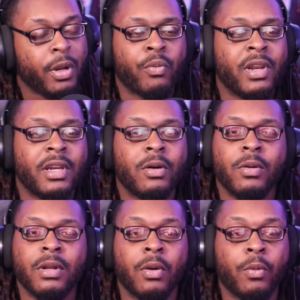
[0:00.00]
don't really
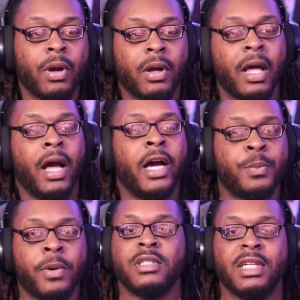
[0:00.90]
know us
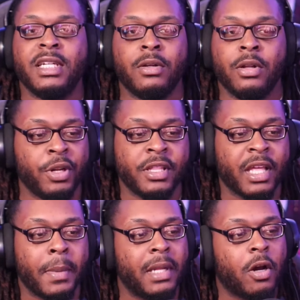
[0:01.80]
personally don't know anything
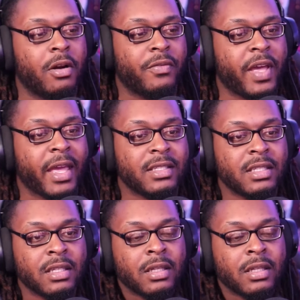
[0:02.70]
about the artifacts